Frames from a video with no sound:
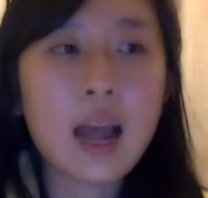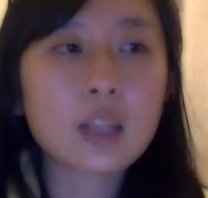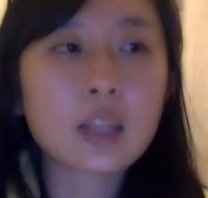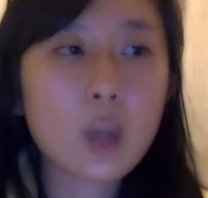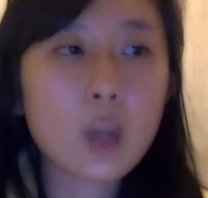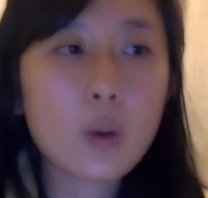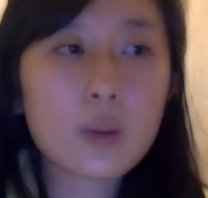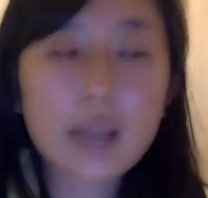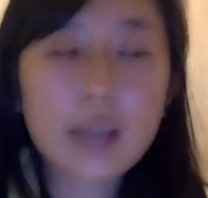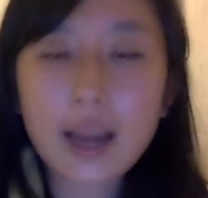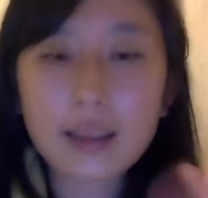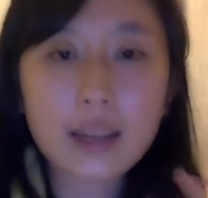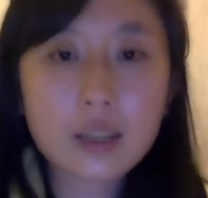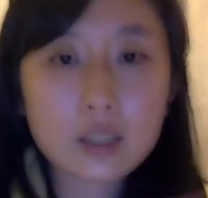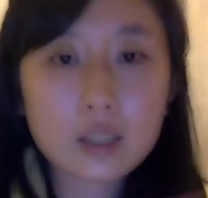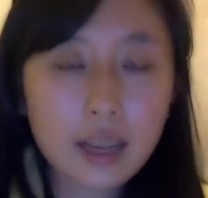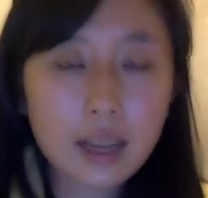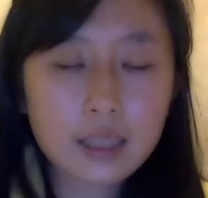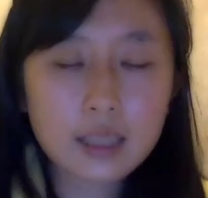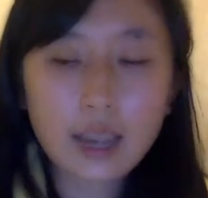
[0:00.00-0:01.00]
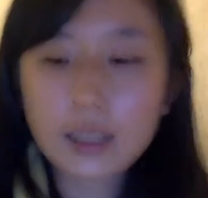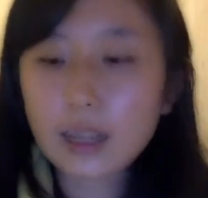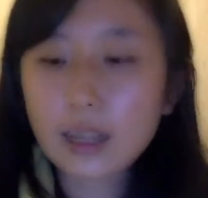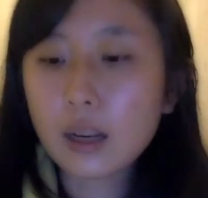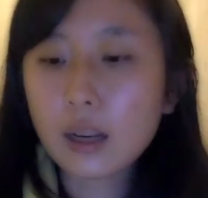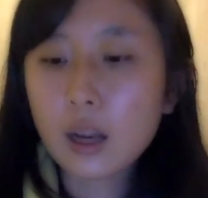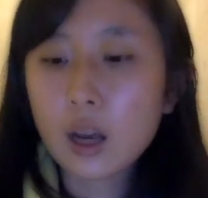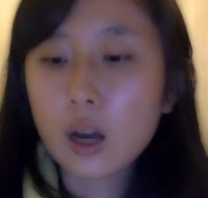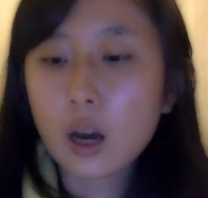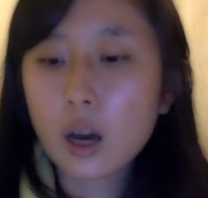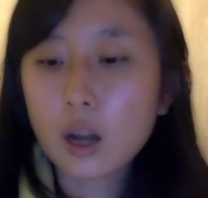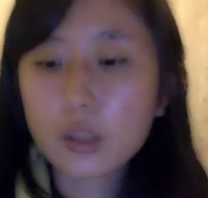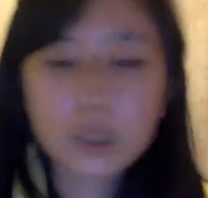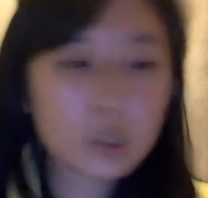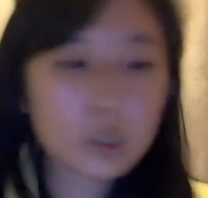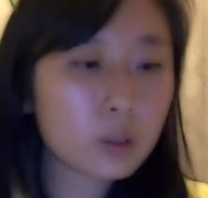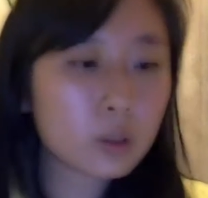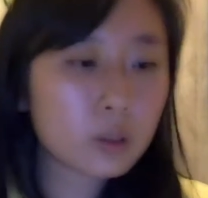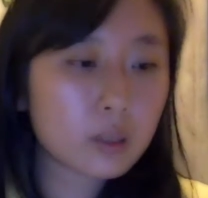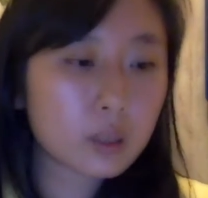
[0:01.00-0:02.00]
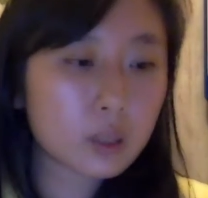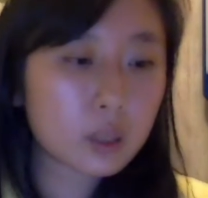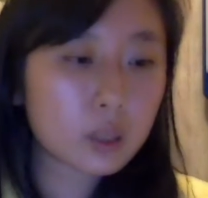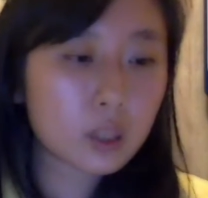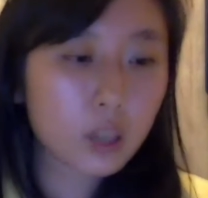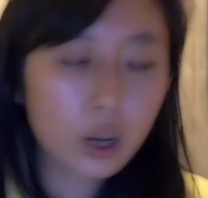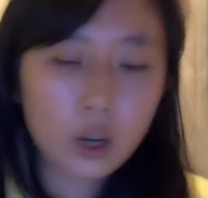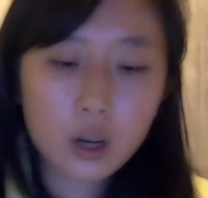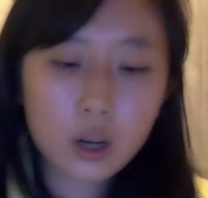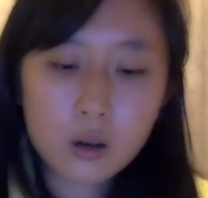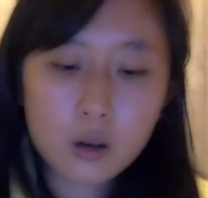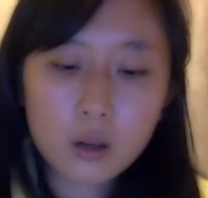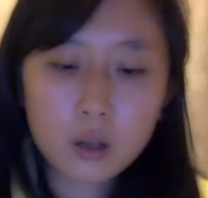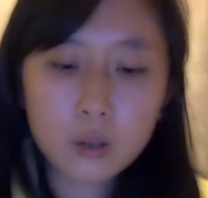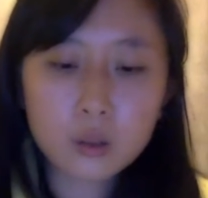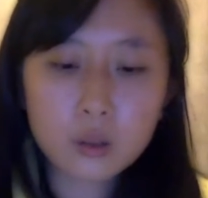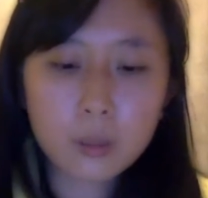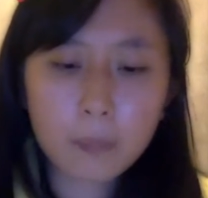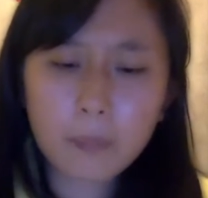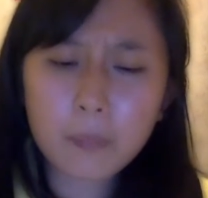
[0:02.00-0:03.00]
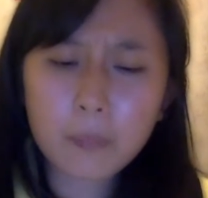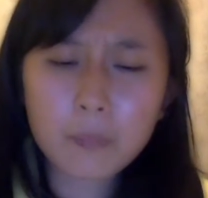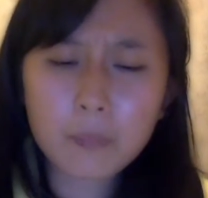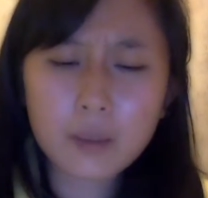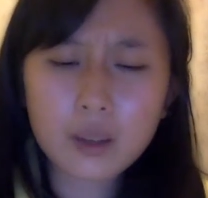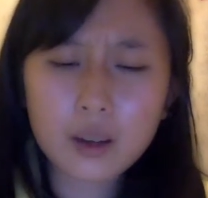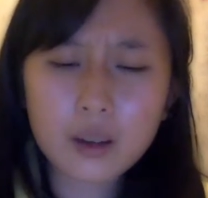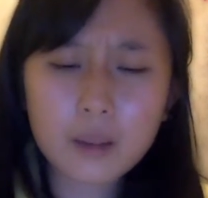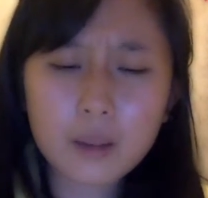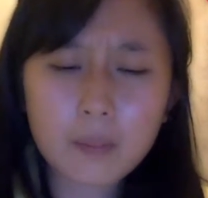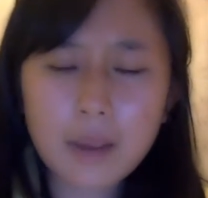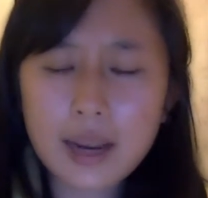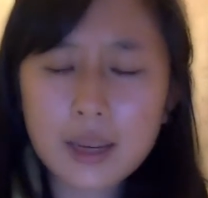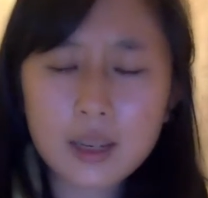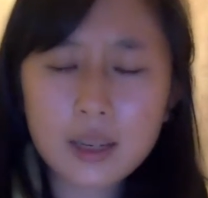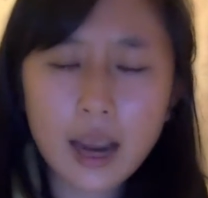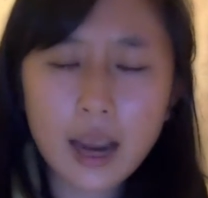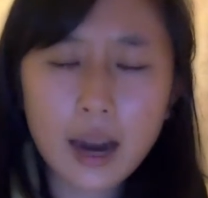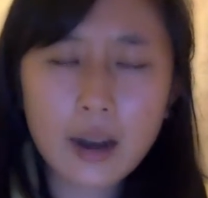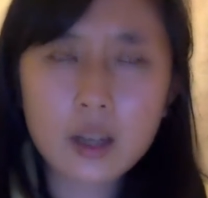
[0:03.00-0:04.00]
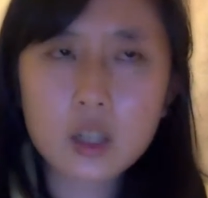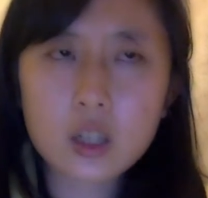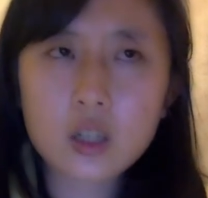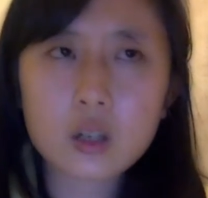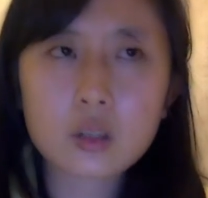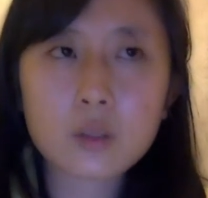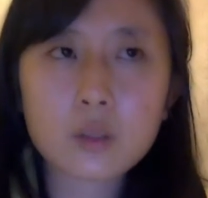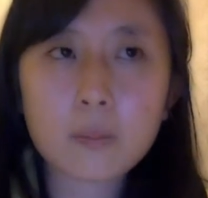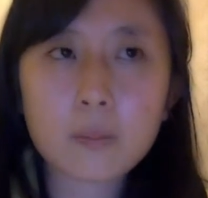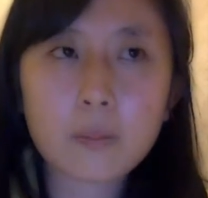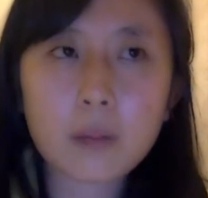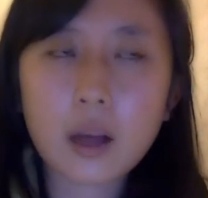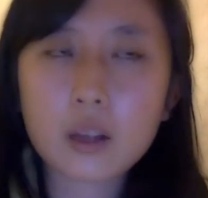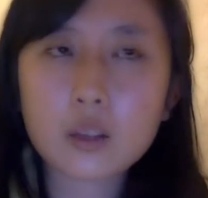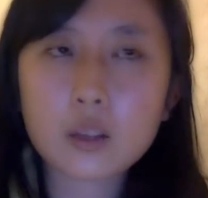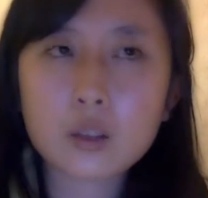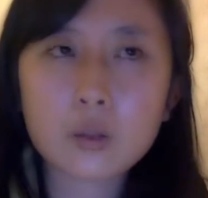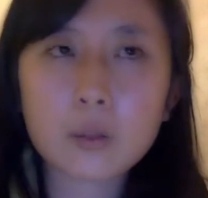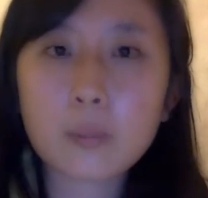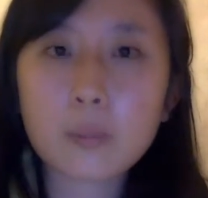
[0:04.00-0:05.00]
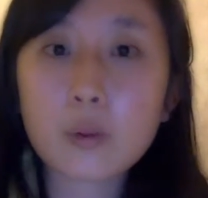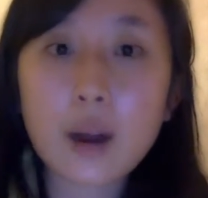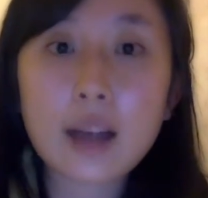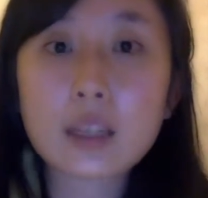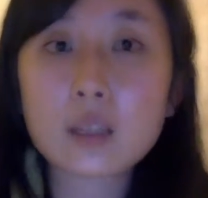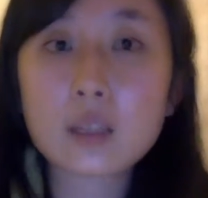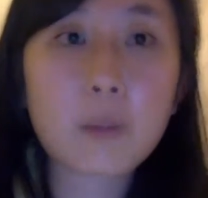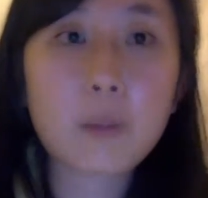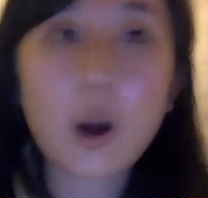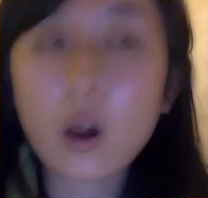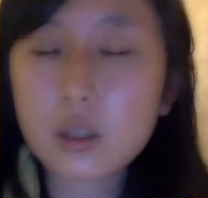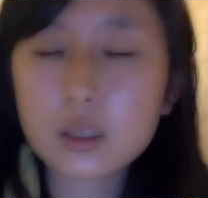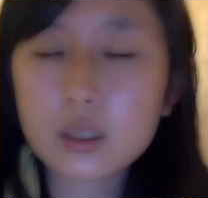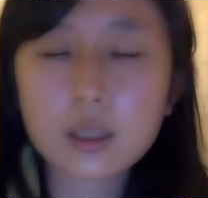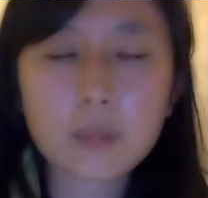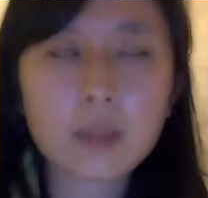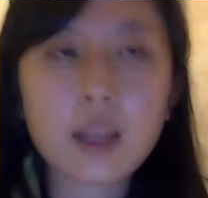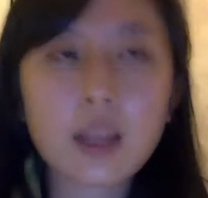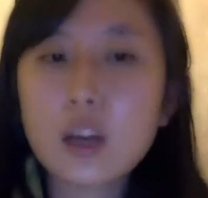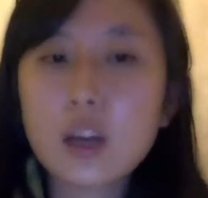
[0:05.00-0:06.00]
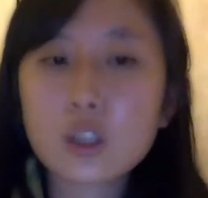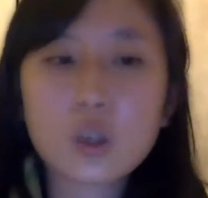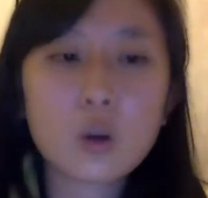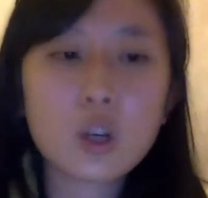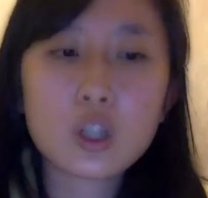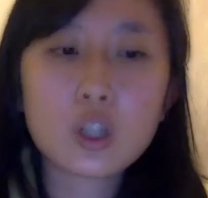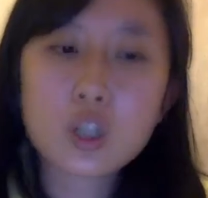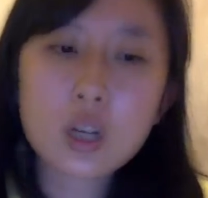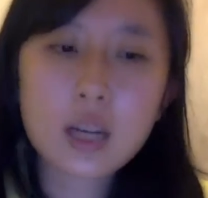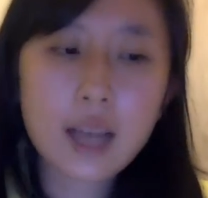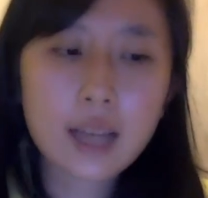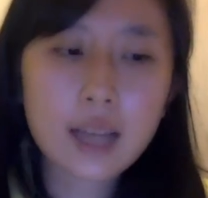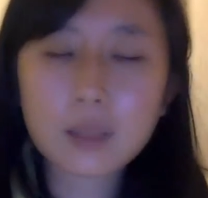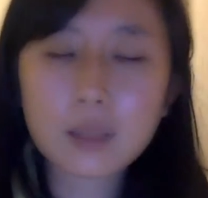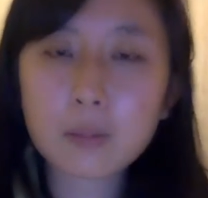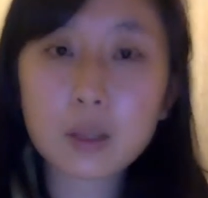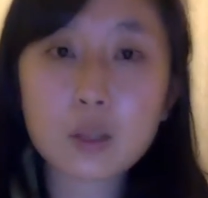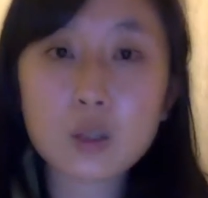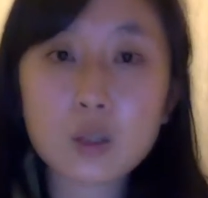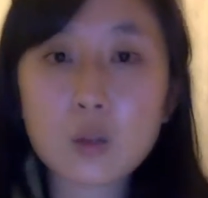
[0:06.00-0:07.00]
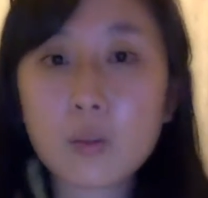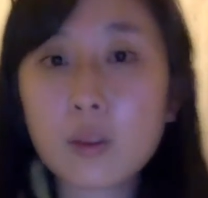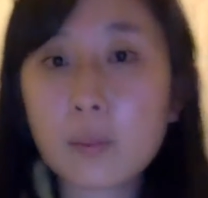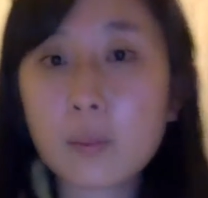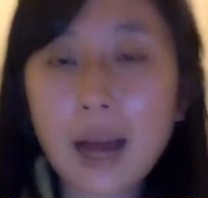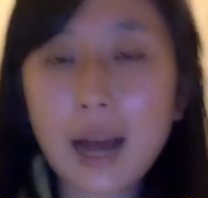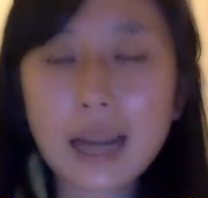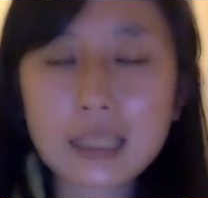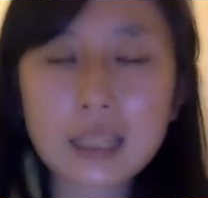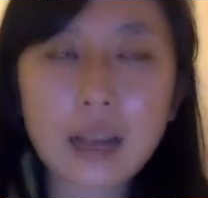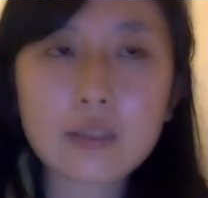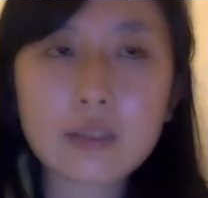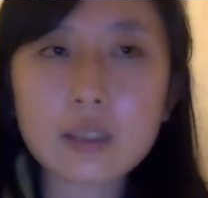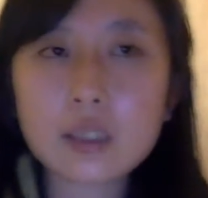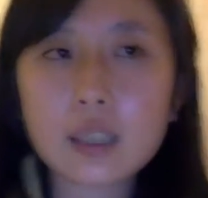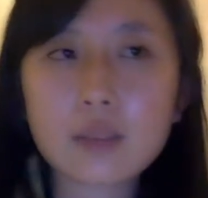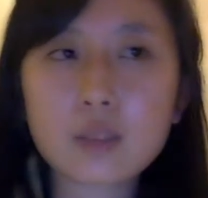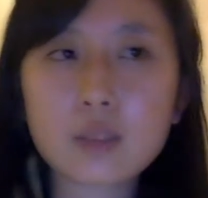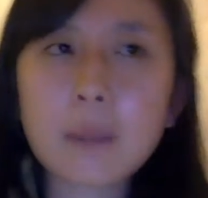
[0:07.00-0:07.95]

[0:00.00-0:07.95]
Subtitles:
So yeah, there's this, and then there's also this girl who's the main character's, so the bride's boss, something. So she has something to do with the past life and stuff.